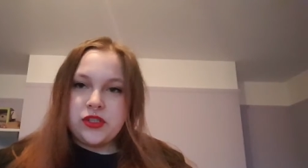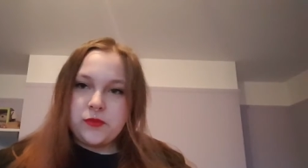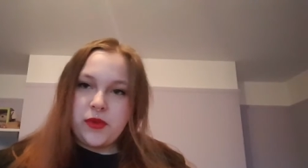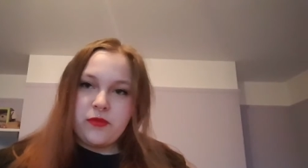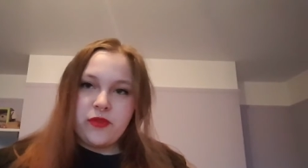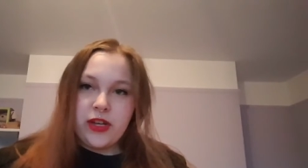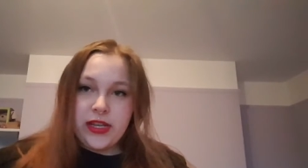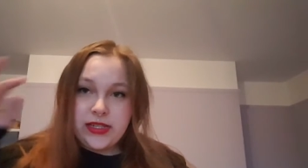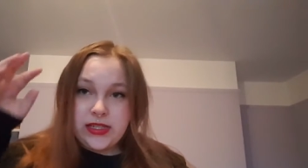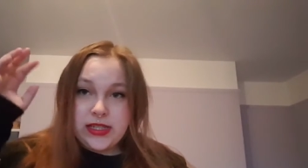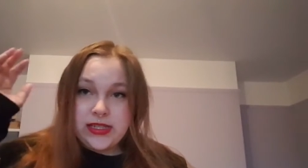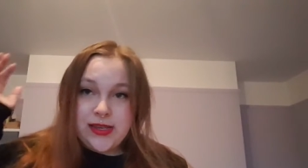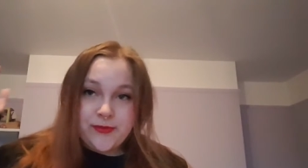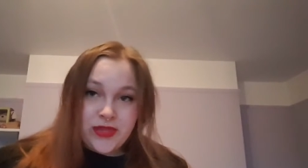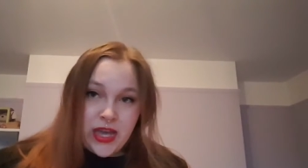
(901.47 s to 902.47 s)
just been released in
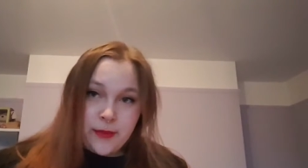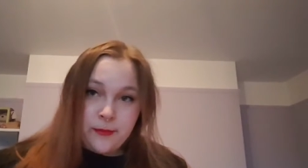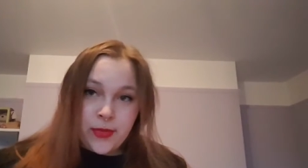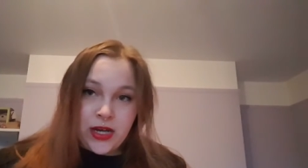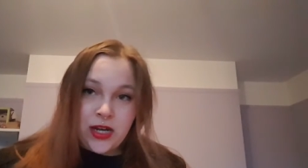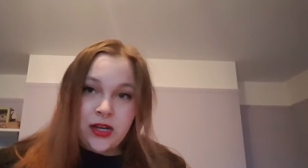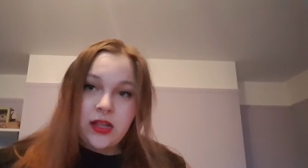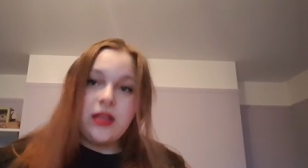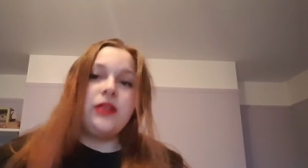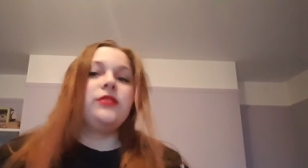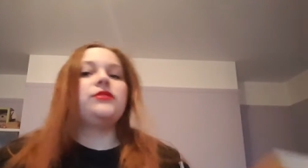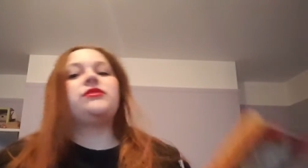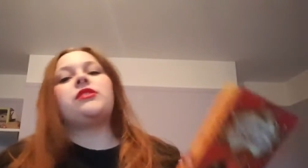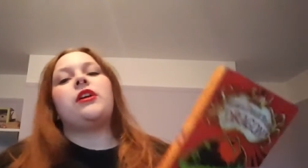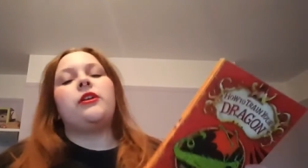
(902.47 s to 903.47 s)
September,
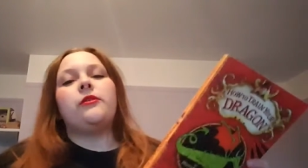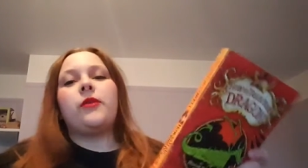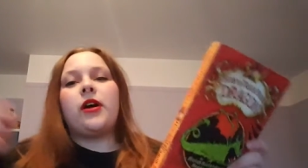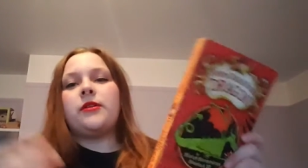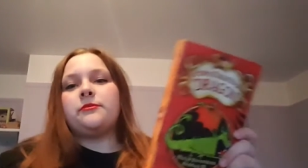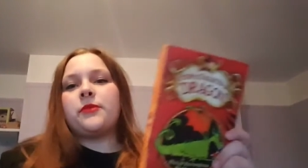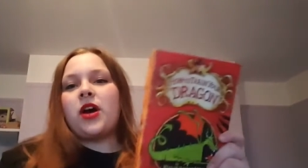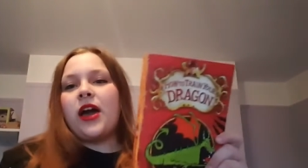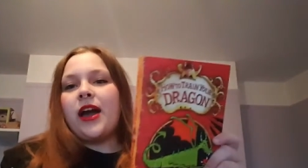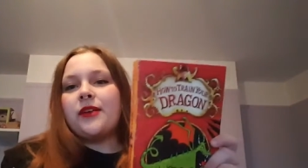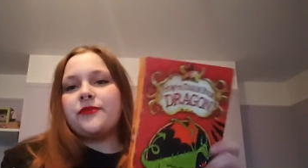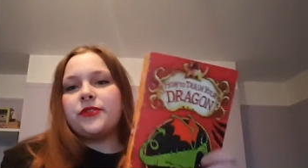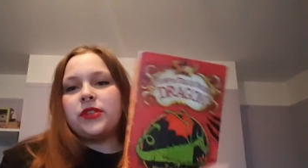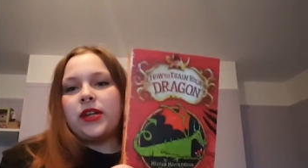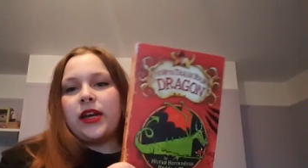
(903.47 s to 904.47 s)
so I
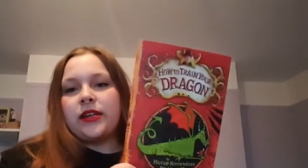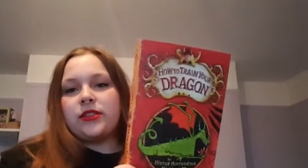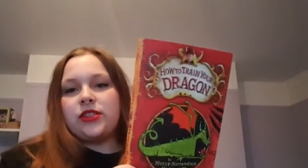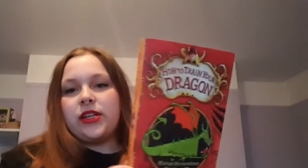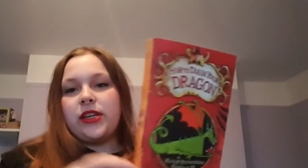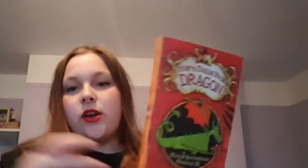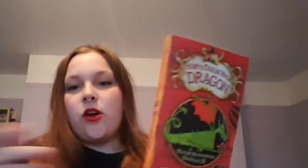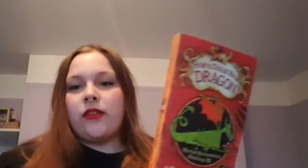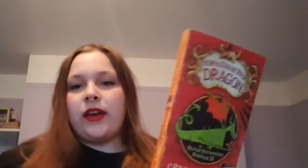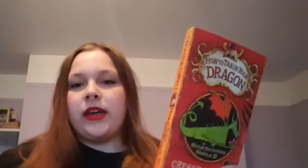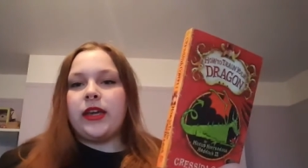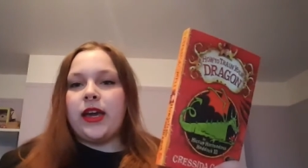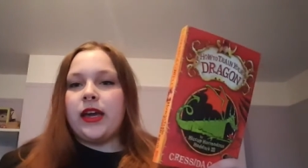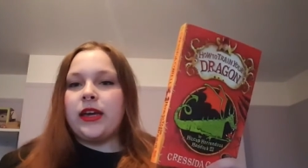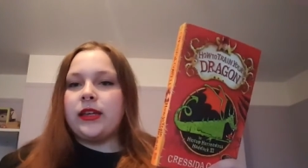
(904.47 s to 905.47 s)
haven't actually got
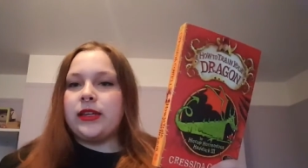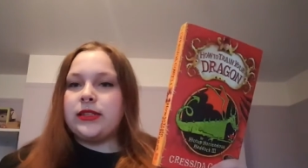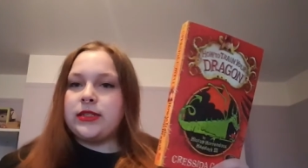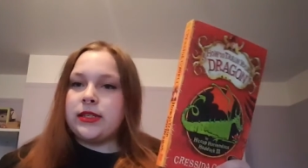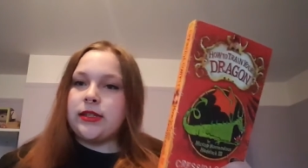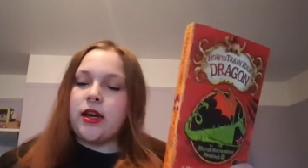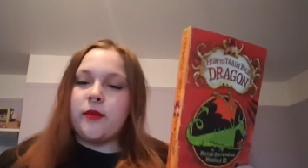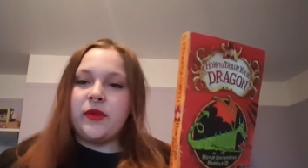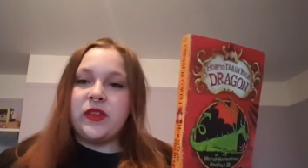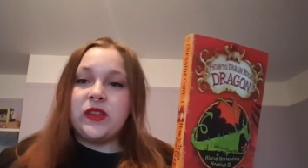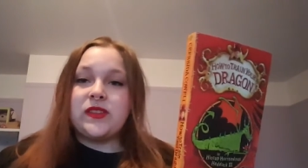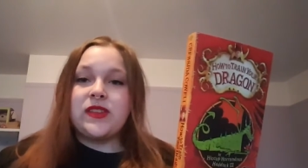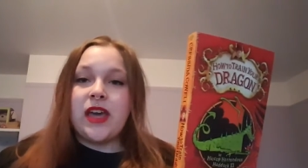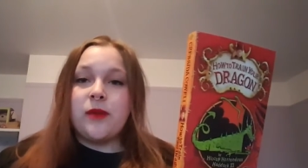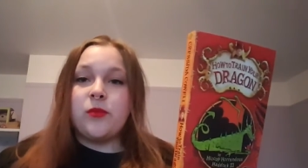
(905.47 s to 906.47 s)
that yet, and it didn't come in the
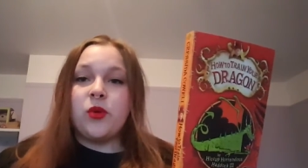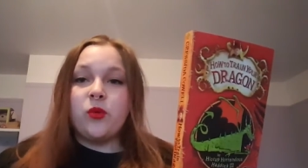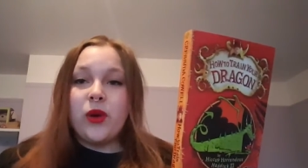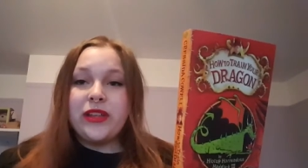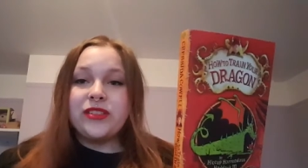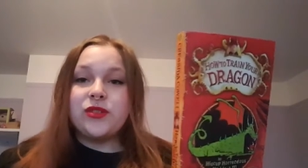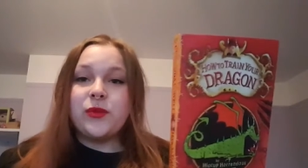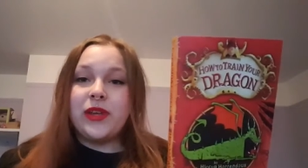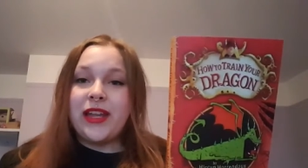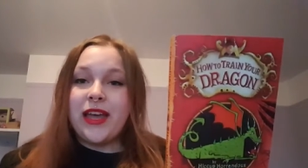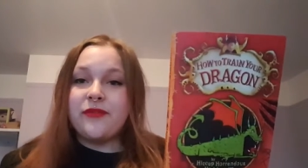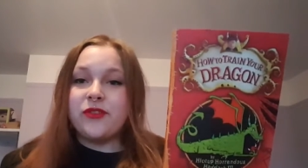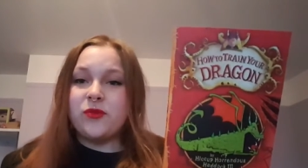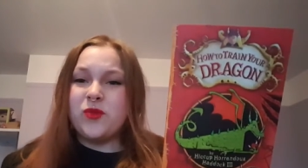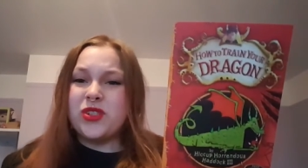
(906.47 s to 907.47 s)
set, but 1 to
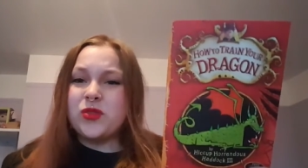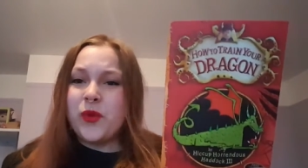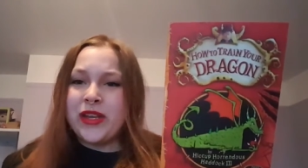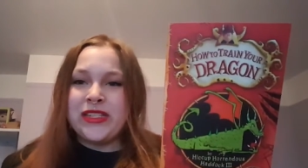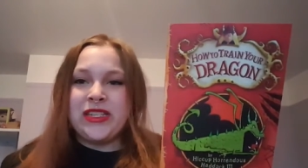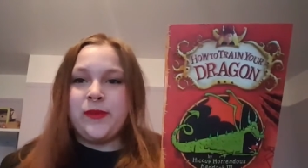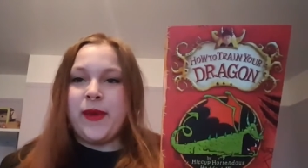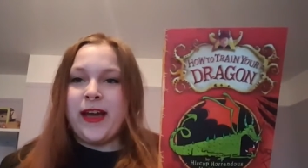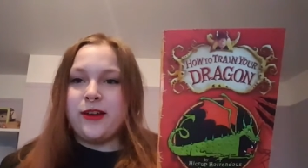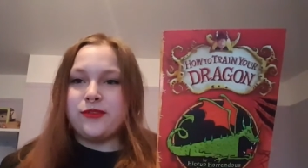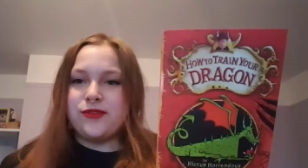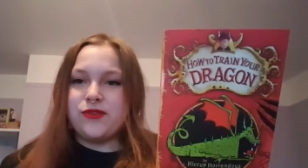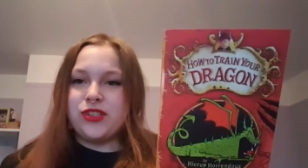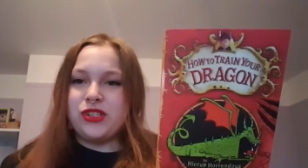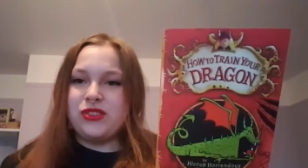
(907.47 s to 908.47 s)
11 were
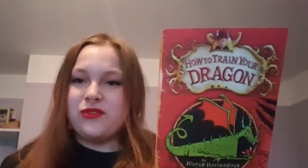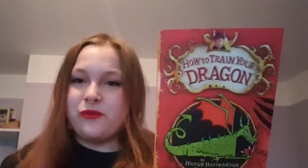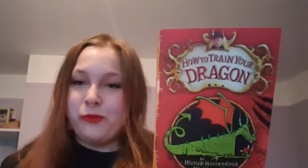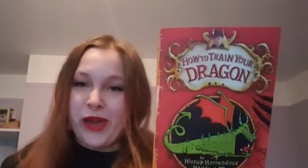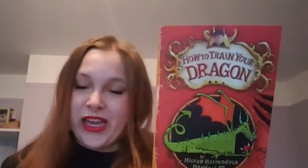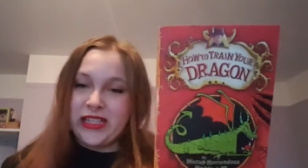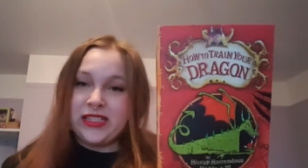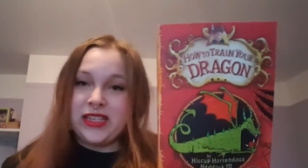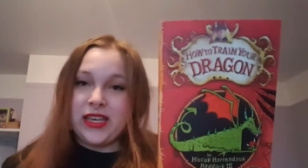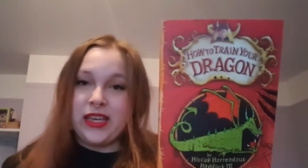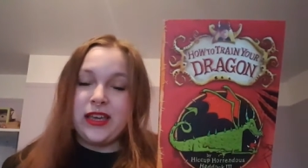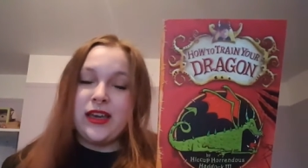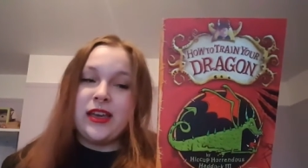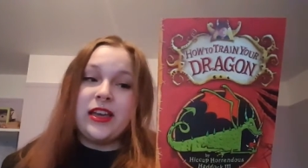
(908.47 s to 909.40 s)
£20, reduced from 80.